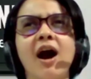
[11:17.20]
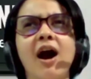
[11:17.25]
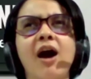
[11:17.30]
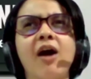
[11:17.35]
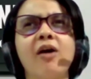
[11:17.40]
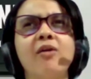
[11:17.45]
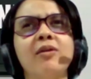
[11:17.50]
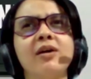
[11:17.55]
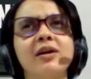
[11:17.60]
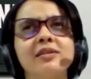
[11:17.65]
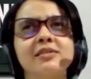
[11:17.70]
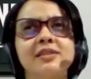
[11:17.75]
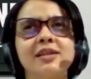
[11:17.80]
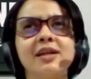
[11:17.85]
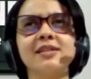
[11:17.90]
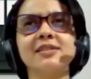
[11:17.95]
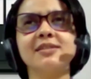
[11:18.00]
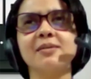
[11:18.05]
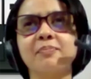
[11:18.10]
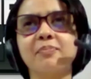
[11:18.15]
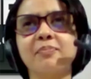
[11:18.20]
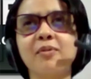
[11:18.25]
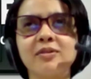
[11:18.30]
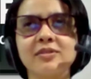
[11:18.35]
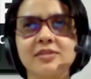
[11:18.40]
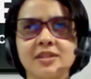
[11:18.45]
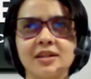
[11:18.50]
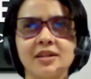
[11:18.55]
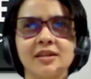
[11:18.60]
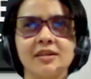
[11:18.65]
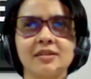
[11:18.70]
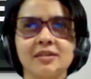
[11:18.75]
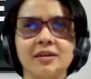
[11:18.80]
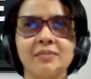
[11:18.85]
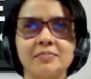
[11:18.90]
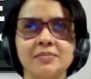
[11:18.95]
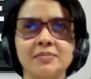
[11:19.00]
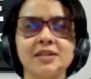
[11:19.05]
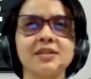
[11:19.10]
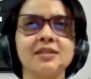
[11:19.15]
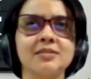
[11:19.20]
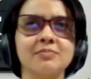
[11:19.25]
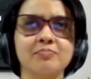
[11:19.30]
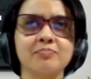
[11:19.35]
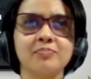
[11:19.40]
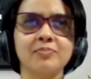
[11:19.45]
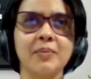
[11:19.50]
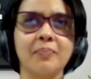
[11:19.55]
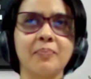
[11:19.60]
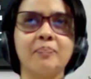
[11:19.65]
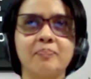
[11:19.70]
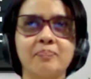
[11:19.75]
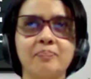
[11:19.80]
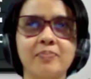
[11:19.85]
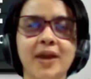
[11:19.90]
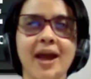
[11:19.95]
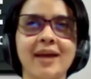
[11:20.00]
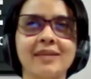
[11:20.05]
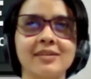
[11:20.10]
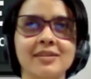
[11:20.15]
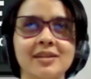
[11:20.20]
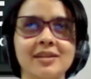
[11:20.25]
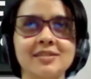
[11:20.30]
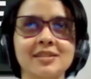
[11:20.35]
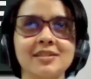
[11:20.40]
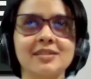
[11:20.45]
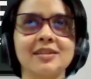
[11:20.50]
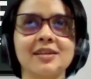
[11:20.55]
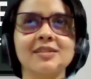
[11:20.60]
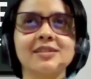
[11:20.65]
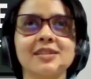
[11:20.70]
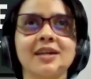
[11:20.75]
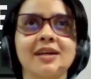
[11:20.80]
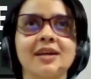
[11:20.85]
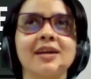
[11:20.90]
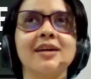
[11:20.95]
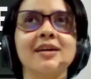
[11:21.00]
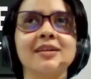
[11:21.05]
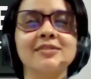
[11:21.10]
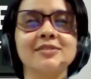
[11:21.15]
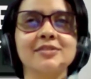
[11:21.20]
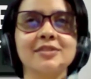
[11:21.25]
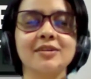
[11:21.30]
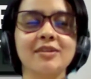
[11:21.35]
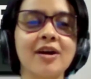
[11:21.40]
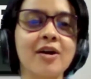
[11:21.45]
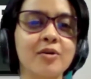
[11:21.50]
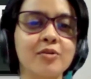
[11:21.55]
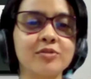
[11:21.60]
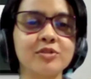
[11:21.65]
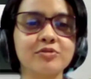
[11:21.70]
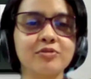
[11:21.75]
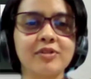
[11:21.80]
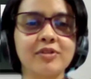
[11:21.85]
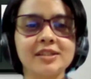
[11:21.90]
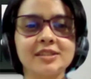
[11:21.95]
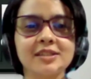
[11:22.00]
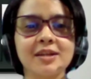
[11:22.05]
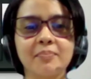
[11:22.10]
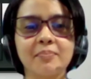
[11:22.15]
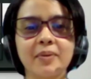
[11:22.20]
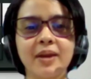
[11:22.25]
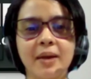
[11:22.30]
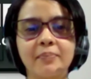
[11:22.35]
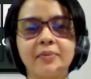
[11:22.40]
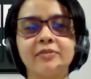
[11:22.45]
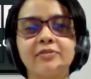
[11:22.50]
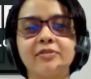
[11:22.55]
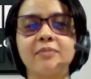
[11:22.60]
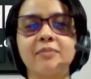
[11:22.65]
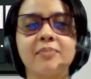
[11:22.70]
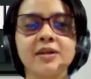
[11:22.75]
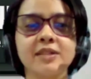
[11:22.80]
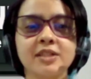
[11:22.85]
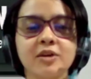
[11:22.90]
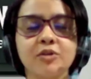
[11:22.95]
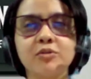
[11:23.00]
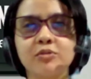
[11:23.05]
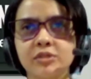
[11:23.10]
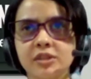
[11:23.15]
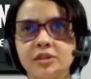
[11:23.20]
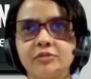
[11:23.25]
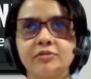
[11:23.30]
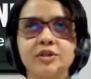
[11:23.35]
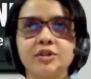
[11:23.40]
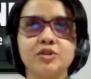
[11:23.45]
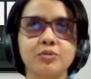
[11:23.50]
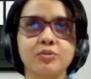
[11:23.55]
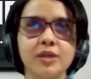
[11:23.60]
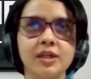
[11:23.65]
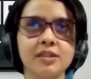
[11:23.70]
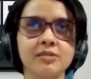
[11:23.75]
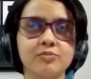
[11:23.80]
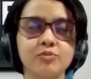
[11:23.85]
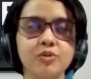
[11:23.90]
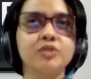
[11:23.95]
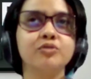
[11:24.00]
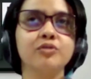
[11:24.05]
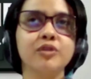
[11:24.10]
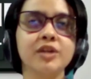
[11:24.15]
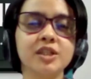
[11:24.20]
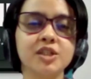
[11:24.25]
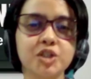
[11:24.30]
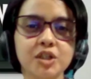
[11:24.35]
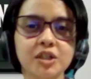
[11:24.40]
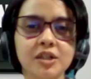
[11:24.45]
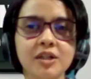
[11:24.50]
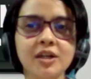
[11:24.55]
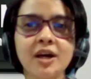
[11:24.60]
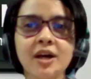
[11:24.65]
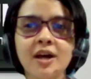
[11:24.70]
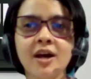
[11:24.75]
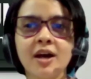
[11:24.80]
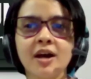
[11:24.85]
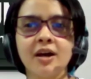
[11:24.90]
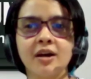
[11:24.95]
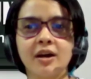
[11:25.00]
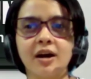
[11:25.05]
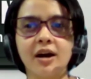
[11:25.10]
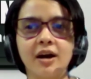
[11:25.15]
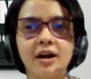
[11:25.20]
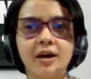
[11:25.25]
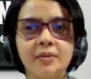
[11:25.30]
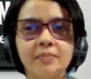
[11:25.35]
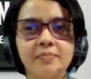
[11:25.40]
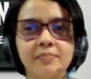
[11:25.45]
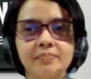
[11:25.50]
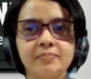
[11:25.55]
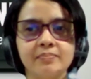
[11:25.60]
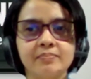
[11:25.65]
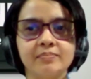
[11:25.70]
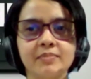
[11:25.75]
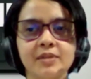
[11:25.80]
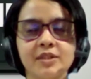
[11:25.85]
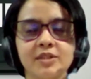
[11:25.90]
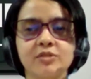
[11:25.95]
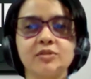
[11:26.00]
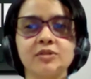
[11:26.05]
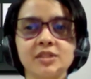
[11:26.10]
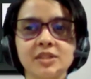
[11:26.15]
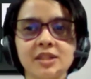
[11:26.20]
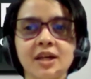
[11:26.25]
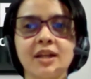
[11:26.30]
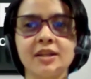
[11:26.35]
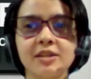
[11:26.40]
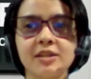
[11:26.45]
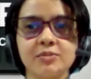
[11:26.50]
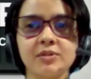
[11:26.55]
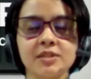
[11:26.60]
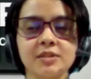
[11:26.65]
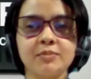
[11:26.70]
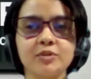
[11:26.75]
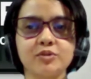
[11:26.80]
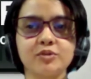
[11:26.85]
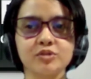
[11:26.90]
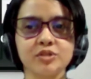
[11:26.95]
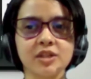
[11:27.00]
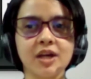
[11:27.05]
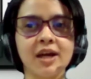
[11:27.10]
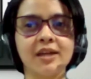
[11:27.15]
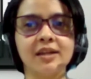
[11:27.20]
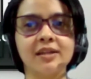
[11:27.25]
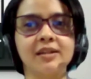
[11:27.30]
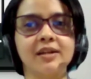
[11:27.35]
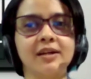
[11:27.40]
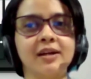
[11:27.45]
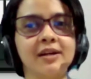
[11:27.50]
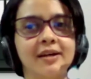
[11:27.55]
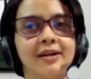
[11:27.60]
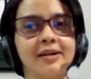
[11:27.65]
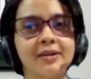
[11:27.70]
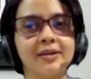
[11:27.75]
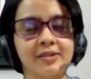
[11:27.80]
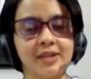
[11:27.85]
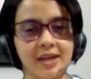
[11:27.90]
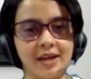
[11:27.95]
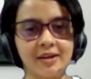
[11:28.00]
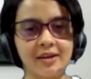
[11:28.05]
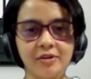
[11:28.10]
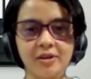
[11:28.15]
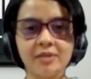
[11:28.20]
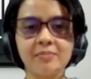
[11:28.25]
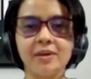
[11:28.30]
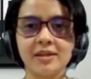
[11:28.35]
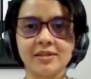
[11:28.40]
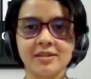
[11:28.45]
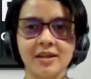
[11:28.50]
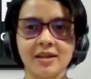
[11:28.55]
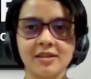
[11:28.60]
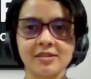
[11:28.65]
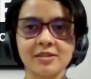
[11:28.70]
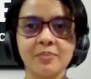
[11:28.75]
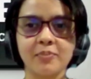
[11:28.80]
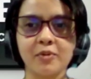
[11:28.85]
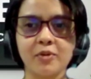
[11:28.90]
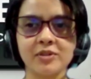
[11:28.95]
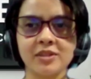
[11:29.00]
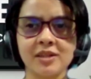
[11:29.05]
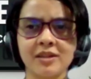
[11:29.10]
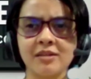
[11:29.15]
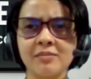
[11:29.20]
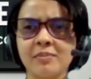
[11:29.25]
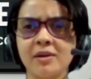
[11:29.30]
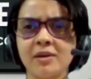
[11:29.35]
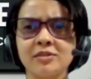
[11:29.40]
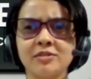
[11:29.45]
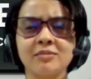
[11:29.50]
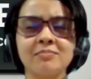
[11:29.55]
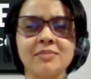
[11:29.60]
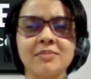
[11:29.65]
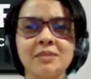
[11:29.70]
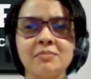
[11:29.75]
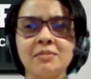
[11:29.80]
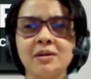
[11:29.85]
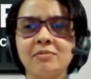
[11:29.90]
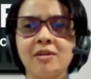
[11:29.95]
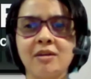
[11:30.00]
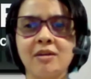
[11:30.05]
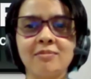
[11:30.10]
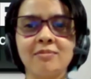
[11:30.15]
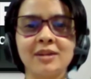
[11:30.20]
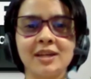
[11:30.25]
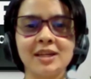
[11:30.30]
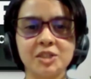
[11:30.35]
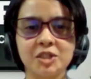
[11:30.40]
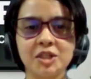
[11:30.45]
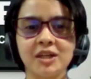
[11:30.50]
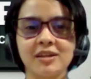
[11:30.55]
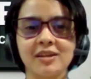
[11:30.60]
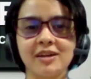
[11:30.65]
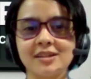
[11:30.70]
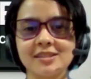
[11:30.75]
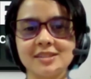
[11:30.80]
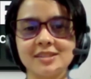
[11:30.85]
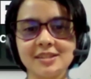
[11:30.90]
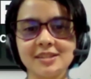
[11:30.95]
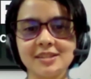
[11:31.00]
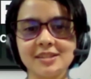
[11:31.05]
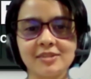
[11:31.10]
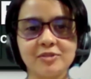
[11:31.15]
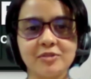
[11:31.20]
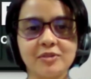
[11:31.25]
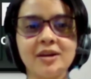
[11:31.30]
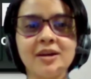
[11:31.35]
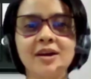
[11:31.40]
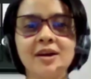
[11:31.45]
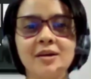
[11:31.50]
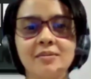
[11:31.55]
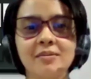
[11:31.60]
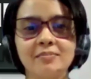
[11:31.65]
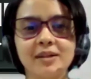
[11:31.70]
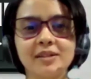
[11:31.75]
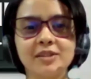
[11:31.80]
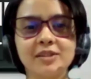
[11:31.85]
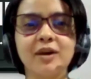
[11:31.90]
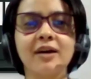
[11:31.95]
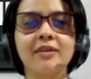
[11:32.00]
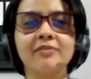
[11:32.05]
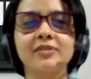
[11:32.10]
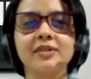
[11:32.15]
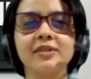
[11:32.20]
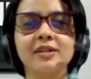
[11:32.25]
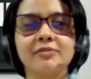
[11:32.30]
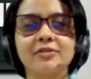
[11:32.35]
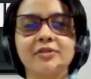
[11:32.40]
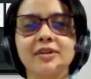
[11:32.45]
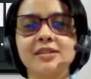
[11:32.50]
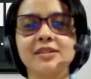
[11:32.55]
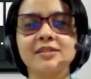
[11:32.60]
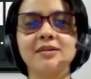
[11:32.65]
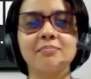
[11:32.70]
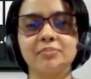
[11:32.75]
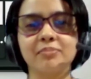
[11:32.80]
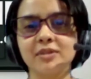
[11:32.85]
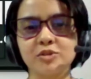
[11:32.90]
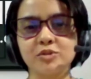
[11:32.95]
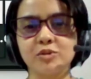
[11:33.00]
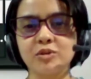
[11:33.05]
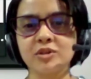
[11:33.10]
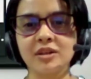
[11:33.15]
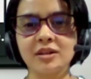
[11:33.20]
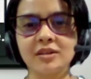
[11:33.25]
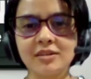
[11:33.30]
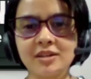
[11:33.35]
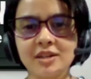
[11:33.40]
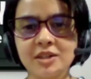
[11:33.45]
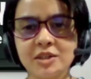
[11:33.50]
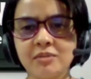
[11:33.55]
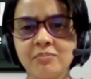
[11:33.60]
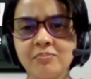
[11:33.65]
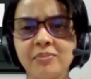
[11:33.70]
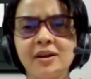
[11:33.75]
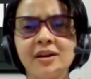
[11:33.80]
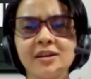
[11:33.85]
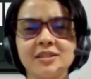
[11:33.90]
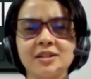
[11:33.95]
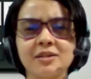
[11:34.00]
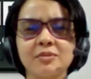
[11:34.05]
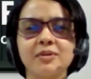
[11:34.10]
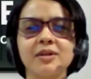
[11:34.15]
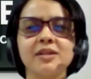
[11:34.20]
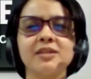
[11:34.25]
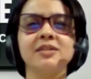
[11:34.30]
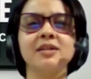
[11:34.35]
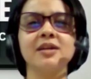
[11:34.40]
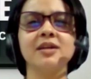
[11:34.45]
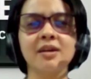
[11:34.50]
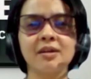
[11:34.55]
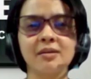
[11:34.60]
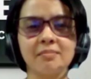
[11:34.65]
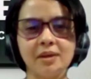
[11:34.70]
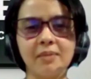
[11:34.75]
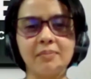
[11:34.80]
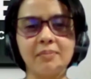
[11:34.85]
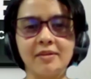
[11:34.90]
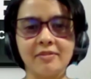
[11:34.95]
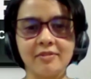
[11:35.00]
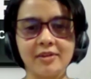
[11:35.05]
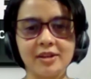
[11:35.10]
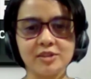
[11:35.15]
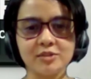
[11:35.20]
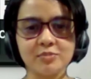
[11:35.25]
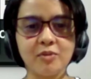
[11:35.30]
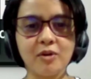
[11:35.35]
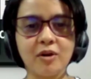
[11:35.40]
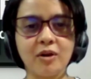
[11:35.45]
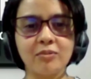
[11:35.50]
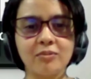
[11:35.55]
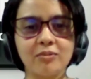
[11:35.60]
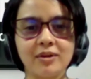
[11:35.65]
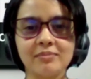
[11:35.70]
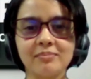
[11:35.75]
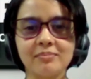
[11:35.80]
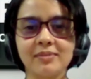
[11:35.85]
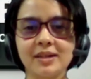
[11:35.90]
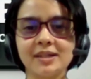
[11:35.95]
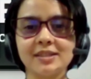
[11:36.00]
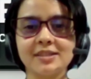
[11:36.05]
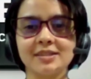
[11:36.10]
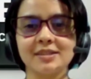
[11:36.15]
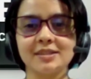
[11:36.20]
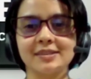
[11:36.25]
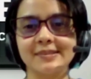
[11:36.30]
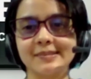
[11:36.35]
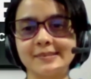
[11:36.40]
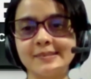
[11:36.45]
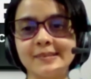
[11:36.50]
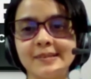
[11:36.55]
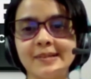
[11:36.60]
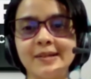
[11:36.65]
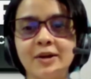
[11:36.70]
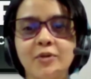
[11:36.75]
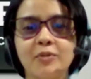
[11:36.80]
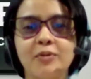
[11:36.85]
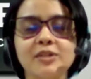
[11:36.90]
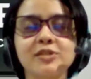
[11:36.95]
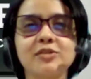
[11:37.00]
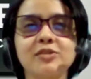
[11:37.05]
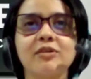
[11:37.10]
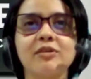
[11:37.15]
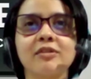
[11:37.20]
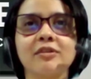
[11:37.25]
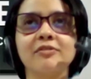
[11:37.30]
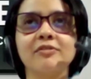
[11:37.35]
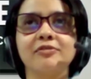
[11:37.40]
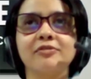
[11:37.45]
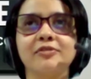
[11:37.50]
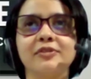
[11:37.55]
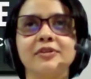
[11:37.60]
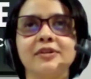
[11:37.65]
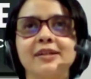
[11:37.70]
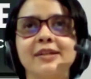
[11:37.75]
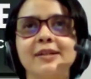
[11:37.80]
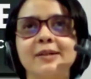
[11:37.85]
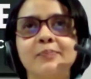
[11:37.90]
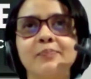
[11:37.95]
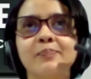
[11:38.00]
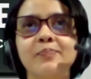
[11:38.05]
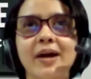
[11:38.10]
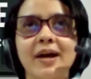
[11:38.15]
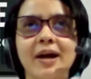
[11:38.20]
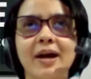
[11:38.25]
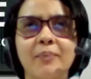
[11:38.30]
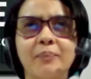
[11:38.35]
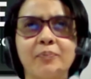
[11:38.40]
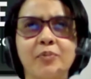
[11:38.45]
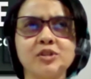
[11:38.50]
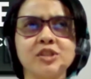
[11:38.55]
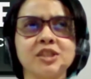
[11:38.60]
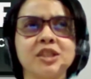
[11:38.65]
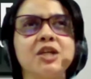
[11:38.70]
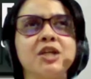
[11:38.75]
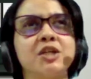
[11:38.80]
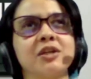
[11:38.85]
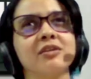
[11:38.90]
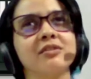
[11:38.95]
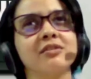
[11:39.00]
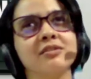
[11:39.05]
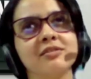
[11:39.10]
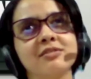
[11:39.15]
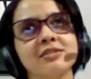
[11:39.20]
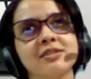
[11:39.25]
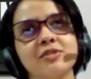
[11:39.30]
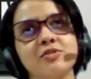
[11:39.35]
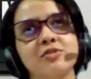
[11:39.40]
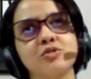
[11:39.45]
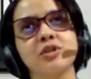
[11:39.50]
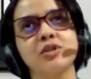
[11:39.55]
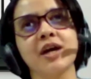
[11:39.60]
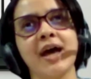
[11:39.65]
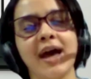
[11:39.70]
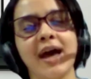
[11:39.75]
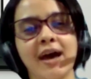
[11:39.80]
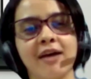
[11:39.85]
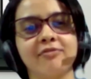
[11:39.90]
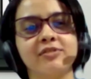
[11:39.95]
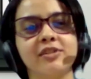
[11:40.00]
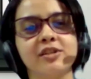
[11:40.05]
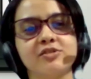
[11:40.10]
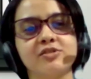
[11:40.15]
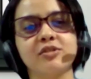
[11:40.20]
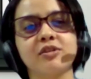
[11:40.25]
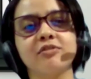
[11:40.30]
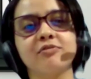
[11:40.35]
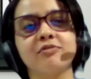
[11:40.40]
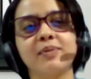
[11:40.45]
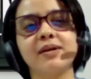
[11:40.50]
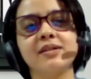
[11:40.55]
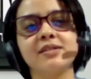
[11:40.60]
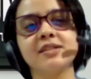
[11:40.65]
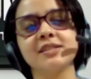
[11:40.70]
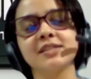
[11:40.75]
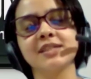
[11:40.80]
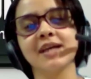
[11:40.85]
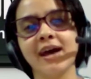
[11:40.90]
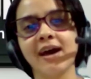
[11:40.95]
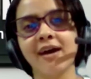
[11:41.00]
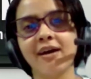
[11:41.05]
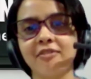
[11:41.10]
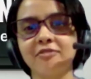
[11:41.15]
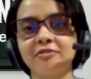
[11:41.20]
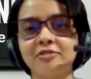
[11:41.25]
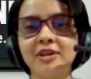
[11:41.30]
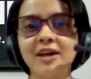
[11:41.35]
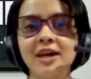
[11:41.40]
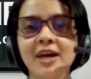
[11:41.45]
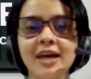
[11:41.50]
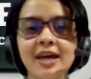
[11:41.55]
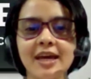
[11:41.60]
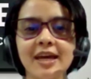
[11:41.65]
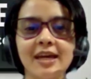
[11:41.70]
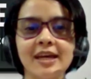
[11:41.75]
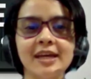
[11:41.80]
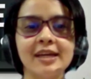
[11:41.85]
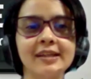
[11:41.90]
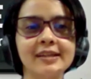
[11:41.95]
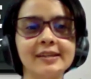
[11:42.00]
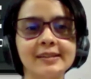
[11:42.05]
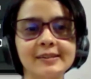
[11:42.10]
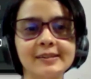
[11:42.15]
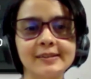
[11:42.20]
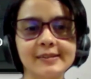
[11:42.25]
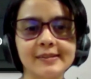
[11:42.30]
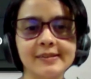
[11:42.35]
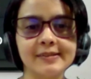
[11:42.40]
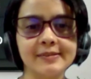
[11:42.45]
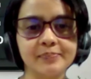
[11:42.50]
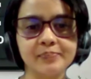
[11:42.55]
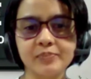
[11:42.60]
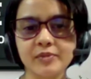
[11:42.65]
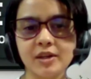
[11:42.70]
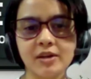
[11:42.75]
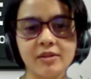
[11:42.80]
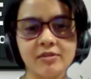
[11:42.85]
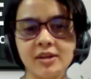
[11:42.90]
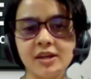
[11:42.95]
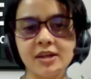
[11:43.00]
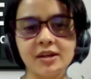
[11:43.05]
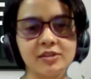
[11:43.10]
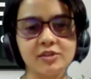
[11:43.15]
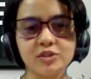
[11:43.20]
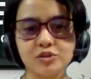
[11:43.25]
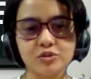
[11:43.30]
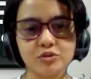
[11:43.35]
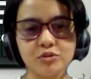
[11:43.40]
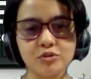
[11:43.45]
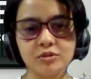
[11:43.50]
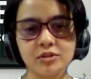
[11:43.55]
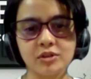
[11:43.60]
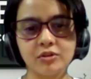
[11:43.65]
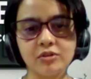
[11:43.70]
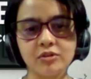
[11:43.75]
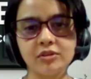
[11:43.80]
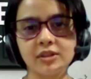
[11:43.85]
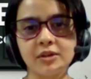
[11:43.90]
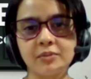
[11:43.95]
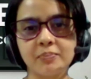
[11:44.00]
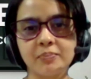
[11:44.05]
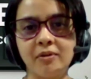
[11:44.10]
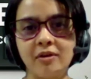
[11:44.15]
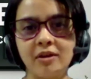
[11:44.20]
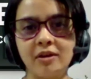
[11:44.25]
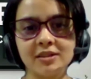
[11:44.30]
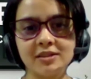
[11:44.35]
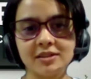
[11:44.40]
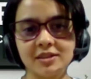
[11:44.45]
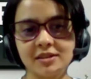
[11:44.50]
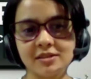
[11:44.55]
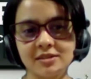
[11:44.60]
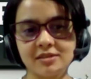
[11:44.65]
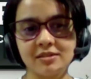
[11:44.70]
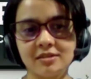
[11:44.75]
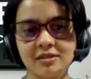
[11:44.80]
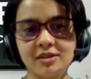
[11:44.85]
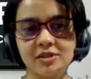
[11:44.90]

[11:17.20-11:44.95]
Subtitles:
how are they supporting the candidates in the second round? For example, apart from Pachakutik, with which Ms. González was able to sign an agreement, like a support agreement or minimum common agenda, etc. But you have for example, Social Christian Party, which may be a very small one, but what sort of position do they have, these sort of parties have in regards to, their politics, their